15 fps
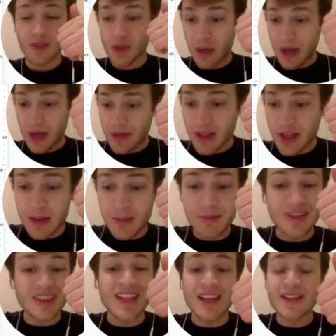Do I have a
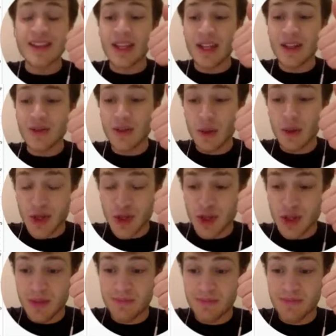claim doesn't answer the
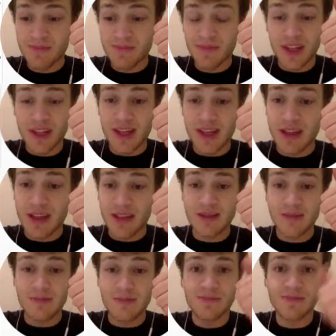question that is
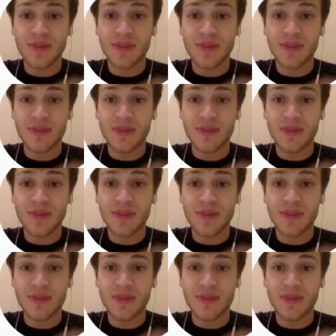asked.